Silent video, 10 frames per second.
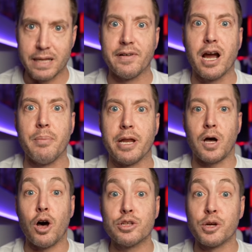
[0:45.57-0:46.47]
leave a comment.
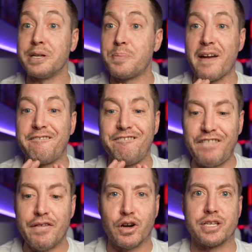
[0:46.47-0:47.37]
Also, it's my
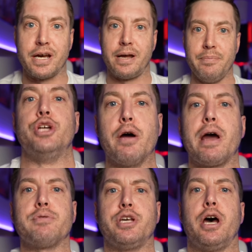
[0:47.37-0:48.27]
favorite time. Shout out